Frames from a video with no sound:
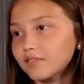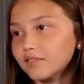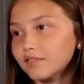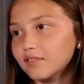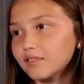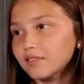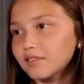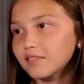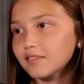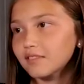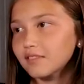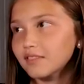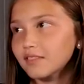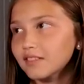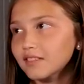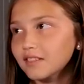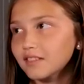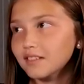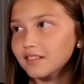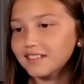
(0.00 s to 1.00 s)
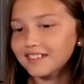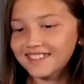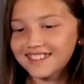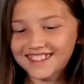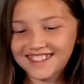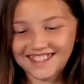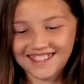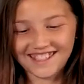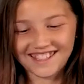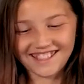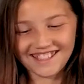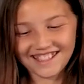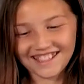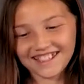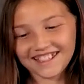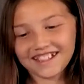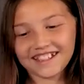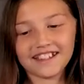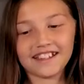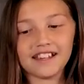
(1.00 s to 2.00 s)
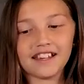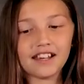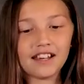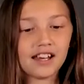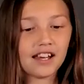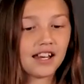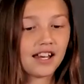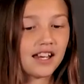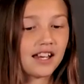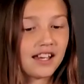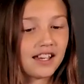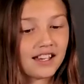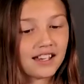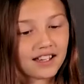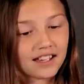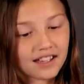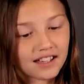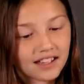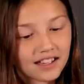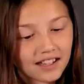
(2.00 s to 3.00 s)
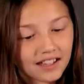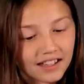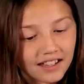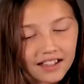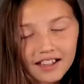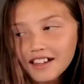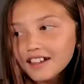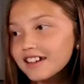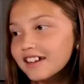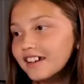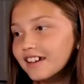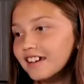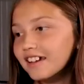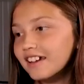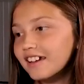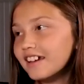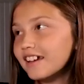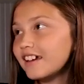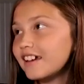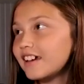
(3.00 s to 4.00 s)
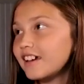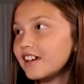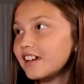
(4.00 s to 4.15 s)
No words are spoken by the person on screen.